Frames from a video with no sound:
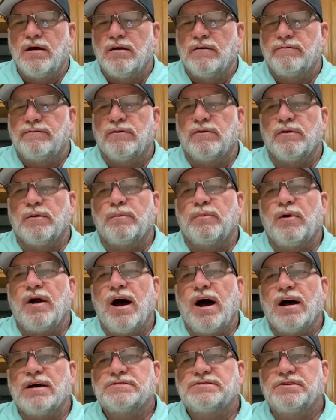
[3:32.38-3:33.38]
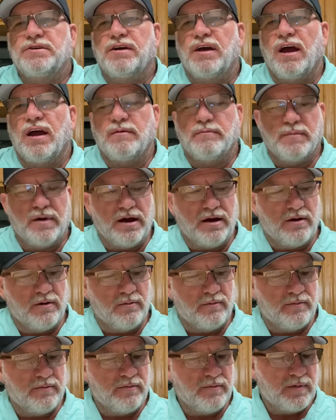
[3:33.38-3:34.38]
for the price, you can't beat
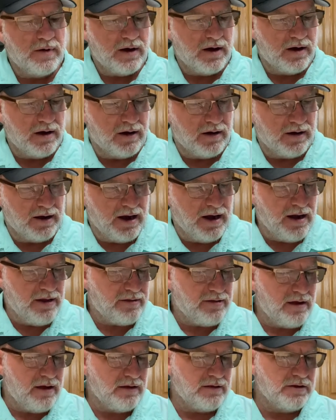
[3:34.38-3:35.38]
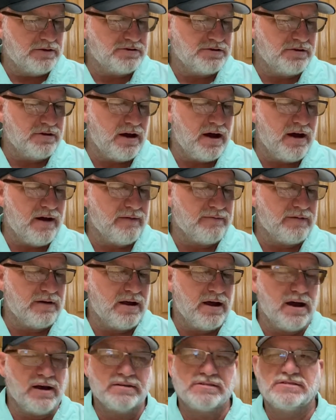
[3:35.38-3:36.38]
them. Anything that you have that
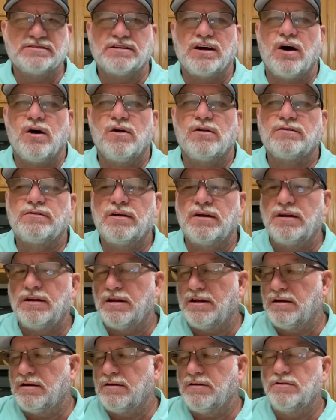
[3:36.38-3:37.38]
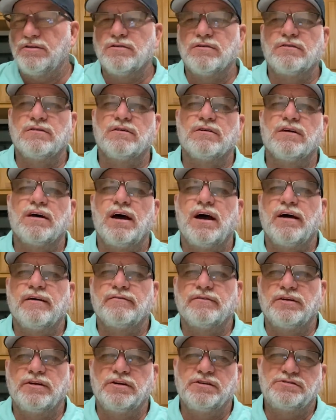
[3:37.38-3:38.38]
has salt in it, you're going to have
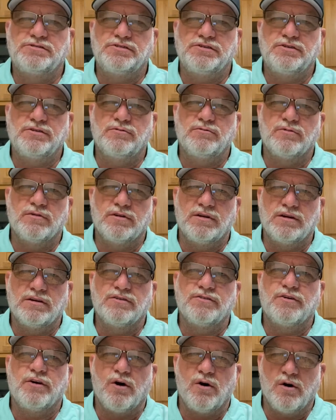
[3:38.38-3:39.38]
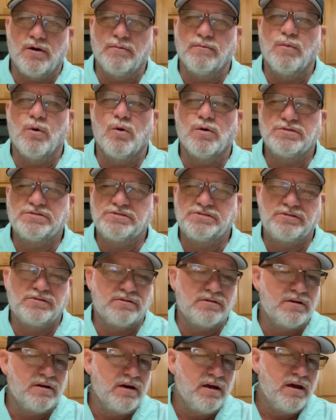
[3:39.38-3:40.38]
an issue with it drawing
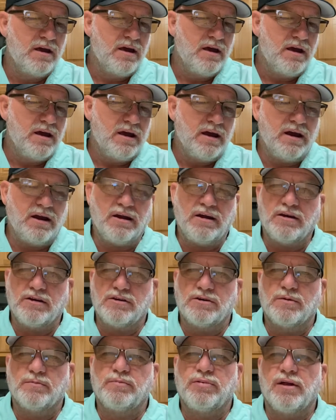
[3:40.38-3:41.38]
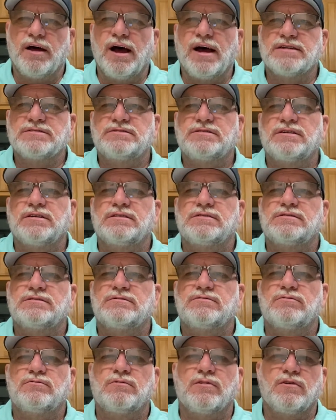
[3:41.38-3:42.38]
moisture. Any of your
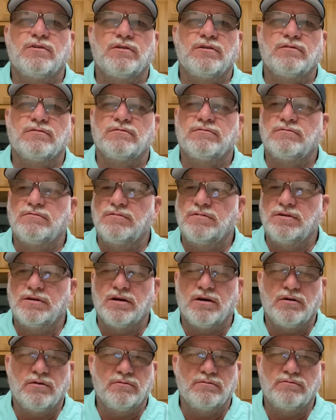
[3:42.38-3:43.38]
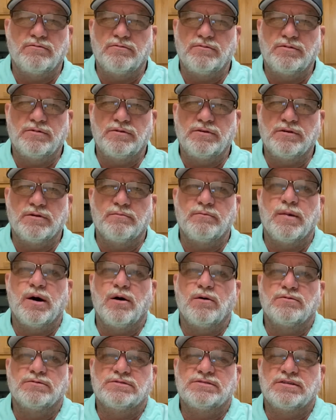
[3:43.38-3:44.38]
plastics, whether, you know, your
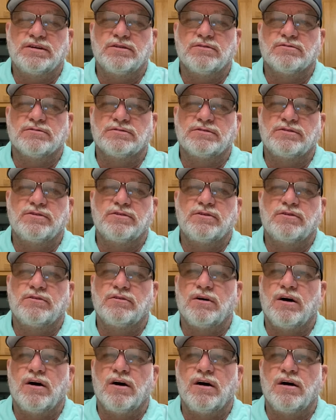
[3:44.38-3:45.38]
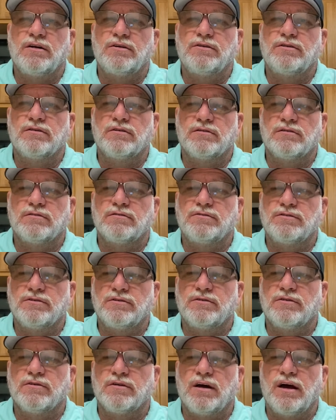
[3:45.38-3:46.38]
boat seals good or not, you're
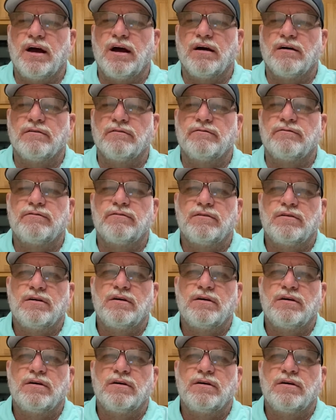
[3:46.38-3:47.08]
going to have